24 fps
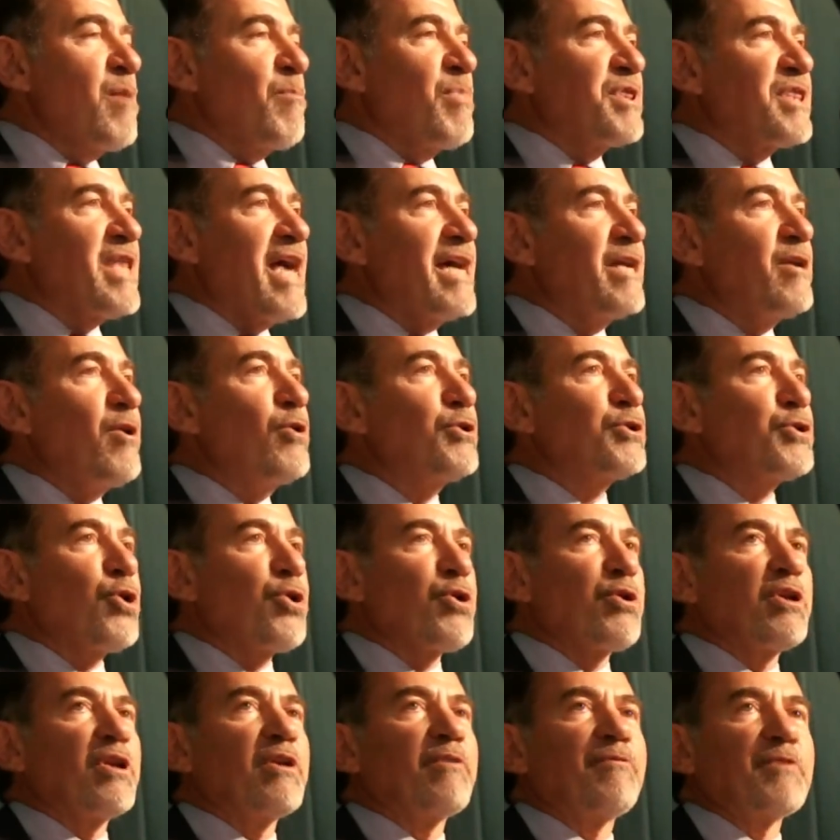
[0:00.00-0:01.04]
But that
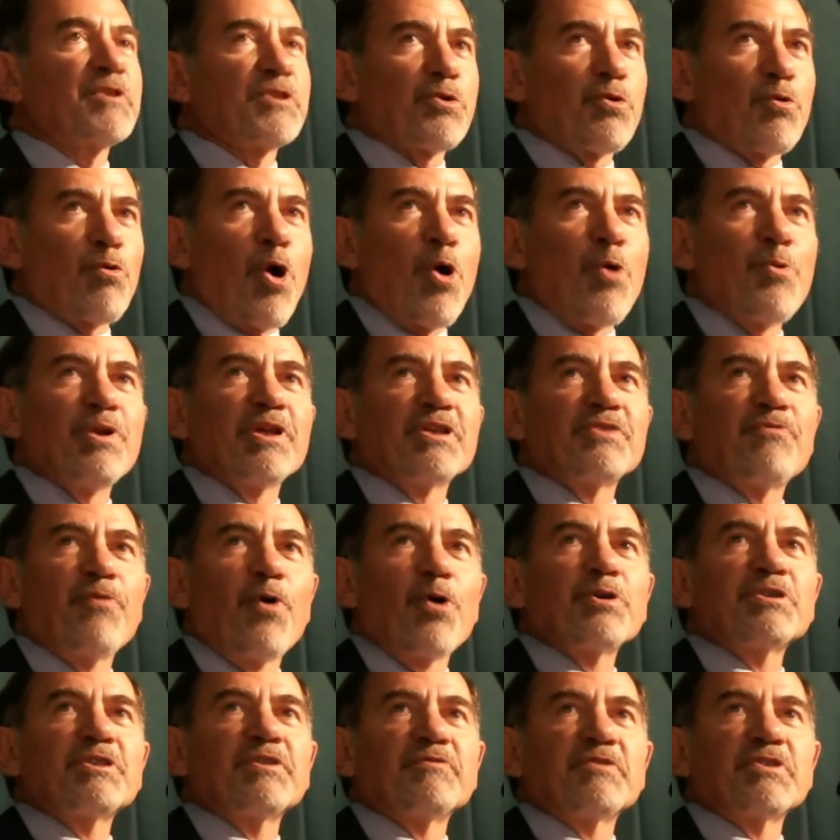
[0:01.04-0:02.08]
alternative has grown, as
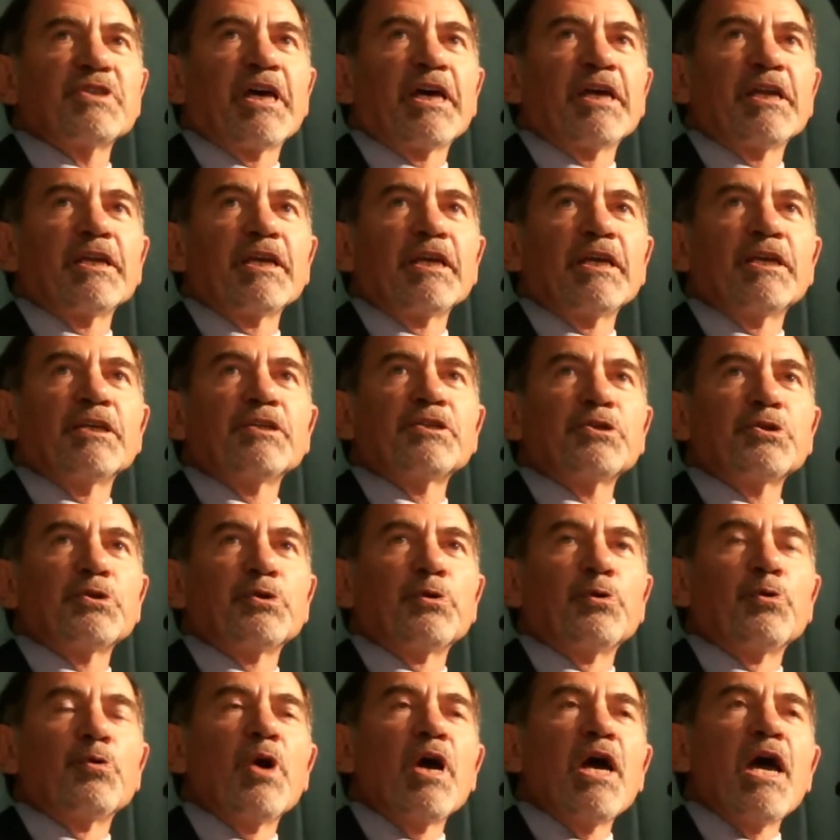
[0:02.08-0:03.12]
folks have said,
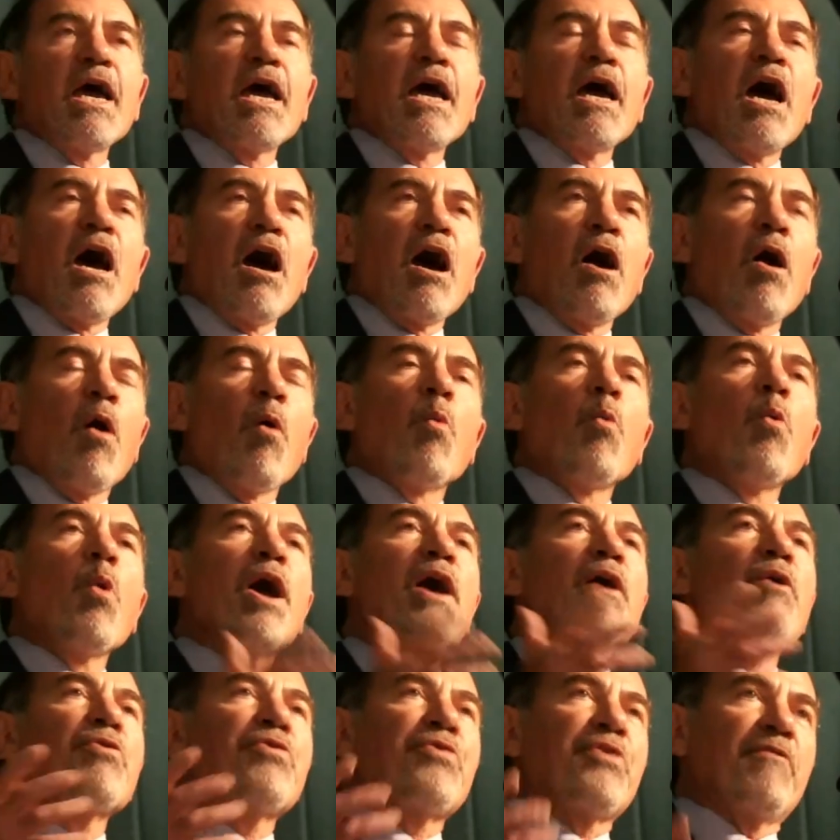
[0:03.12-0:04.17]
into a
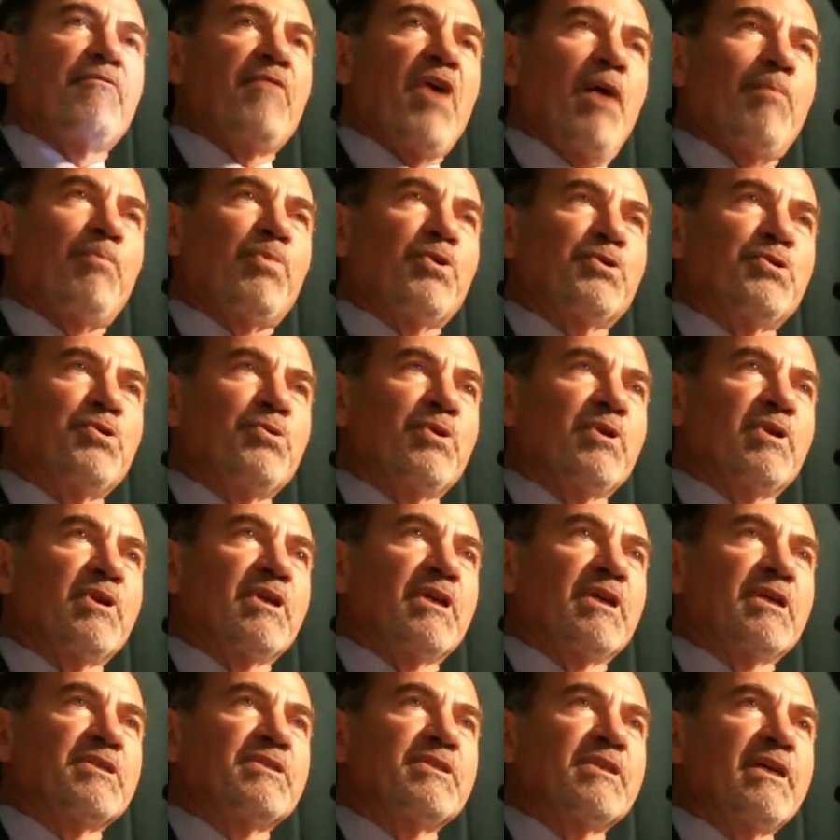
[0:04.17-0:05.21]
wealth of
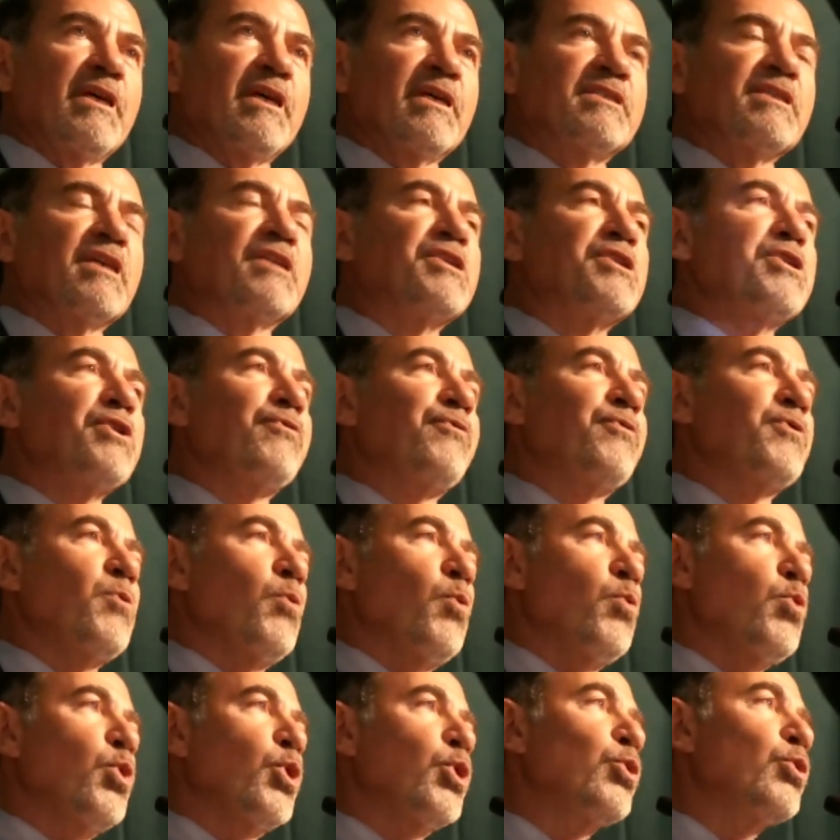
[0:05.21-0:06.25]
opportunities. It's a
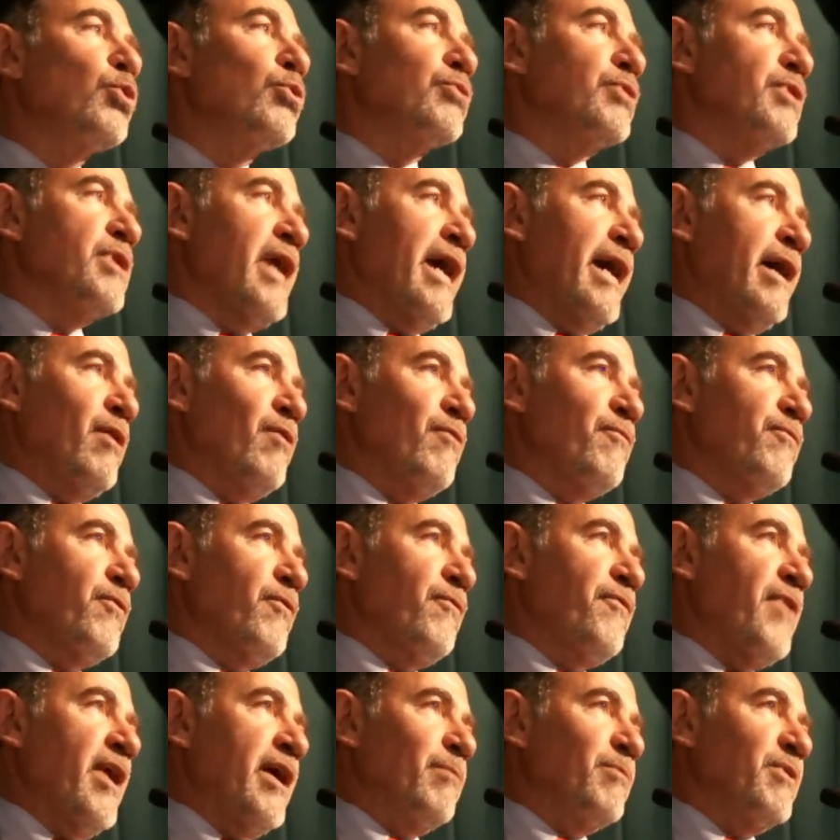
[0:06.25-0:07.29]
different world now for
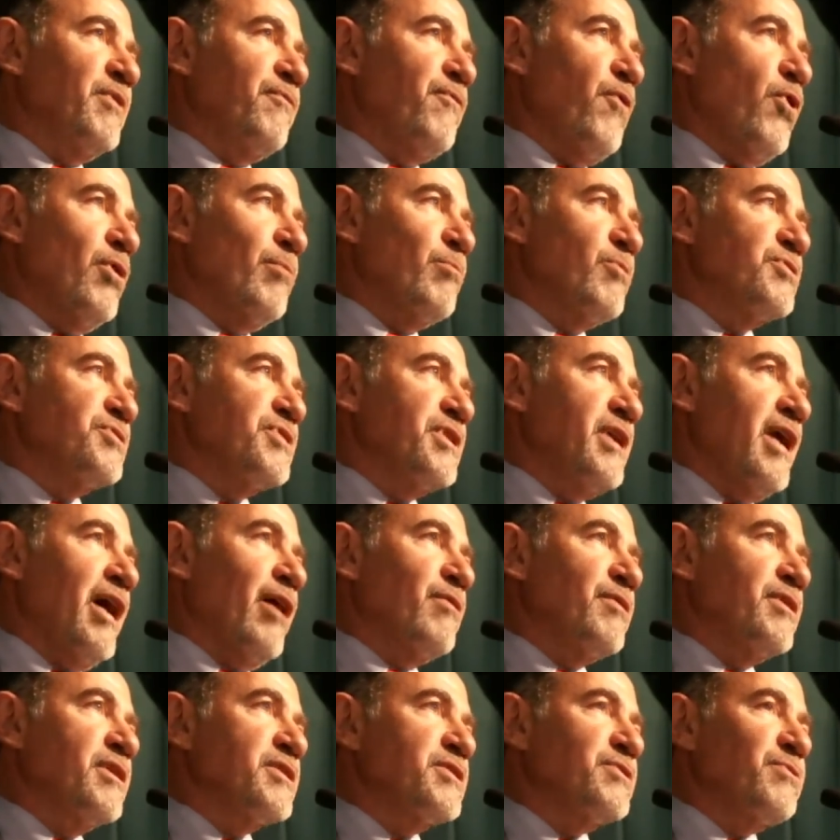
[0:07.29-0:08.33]
family farmers in
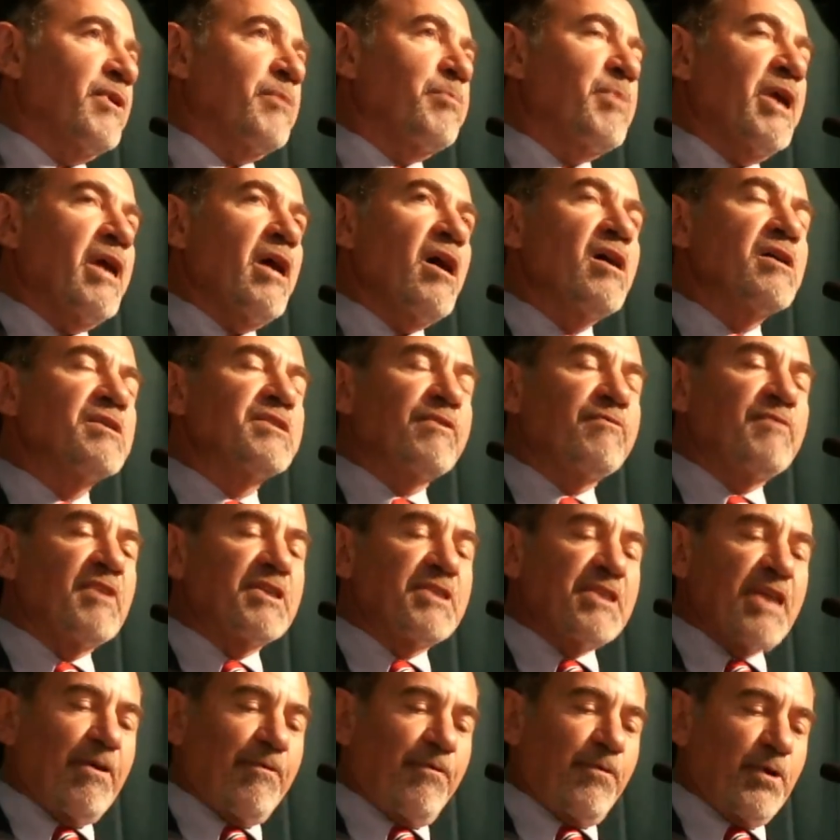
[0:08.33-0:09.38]
our district because of
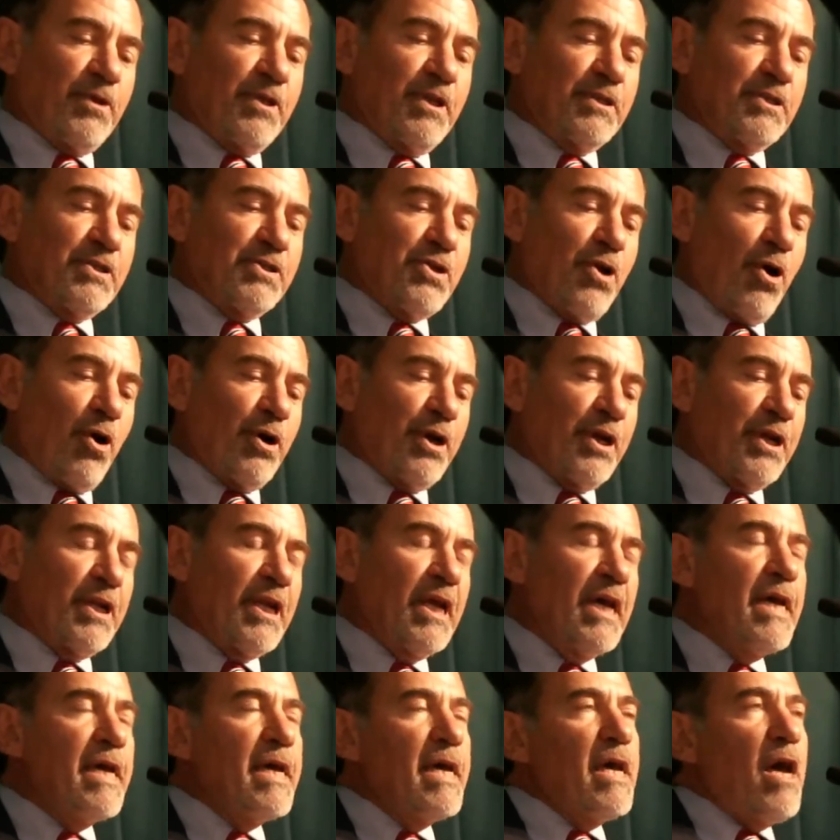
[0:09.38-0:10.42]
this effort that
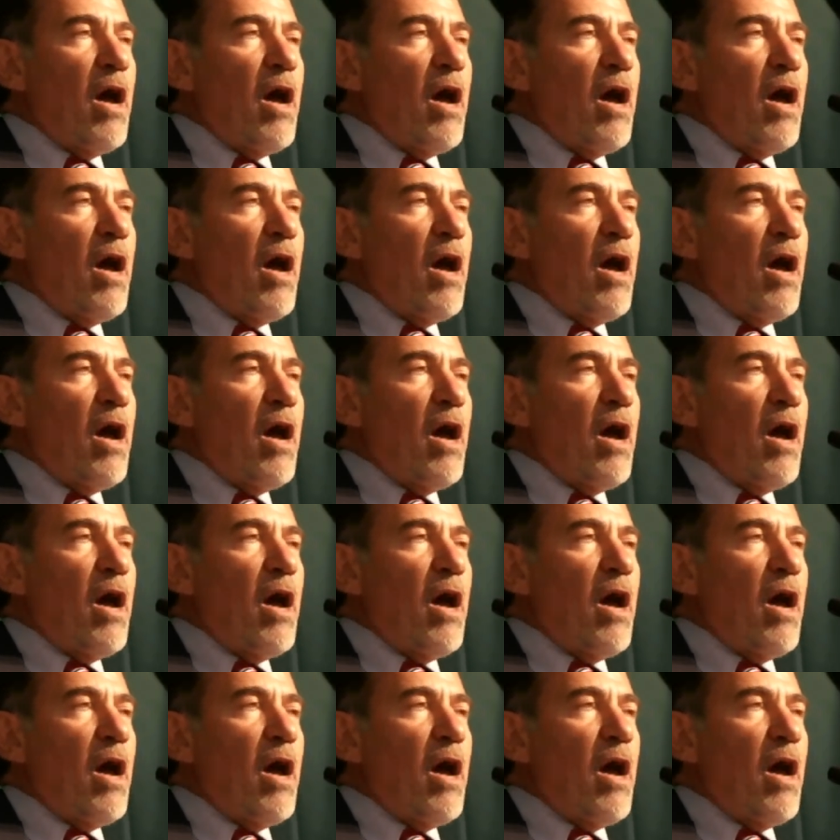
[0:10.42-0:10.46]
started.